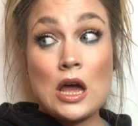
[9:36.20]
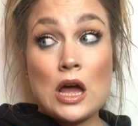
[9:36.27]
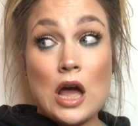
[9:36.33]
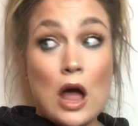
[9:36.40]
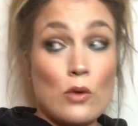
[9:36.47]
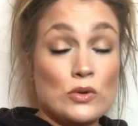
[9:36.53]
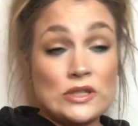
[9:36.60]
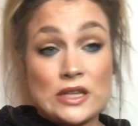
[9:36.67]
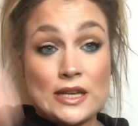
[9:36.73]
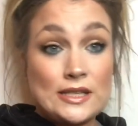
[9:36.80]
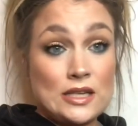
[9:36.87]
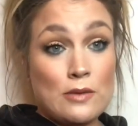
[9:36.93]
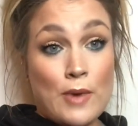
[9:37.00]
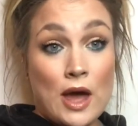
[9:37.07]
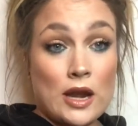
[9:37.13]
I was
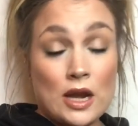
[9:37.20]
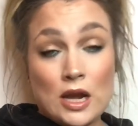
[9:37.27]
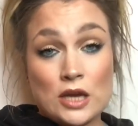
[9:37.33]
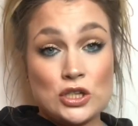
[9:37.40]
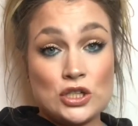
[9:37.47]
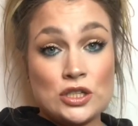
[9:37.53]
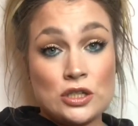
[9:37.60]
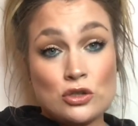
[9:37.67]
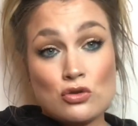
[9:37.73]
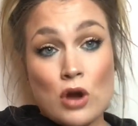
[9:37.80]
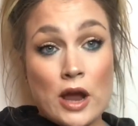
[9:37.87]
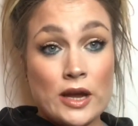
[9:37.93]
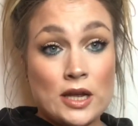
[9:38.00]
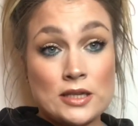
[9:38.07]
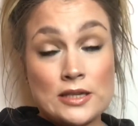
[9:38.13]
lazy about it and I just didn't
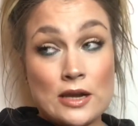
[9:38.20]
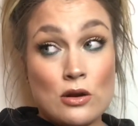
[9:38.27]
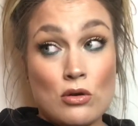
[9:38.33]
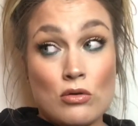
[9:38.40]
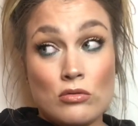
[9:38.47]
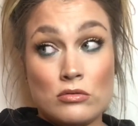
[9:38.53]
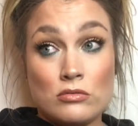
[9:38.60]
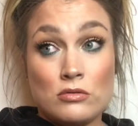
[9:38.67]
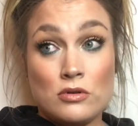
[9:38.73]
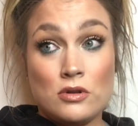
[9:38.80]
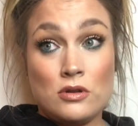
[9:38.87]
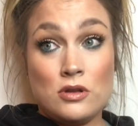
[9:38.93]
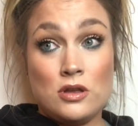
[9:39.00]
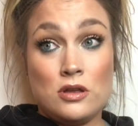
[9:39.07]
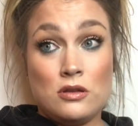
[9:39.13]
try it because I don't
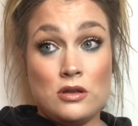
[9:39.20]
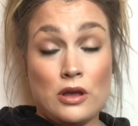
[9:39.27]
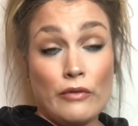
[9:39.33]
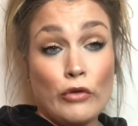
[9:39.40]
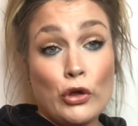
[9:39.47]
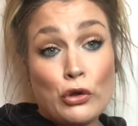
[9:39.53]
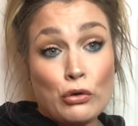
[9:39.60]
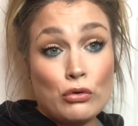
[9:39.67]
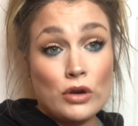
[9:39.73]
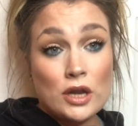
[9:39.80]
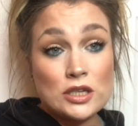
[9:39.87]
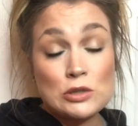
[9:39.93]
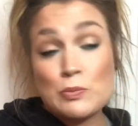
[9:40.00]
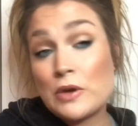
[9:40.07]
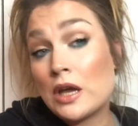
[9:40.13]
give a hoot.
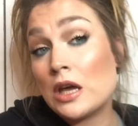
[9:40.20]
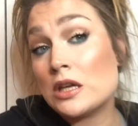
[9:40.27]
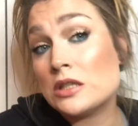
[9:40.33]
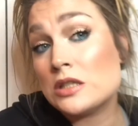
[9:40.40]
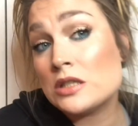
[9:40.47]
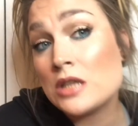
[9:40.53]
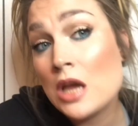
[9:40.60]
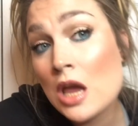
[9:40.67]
It's because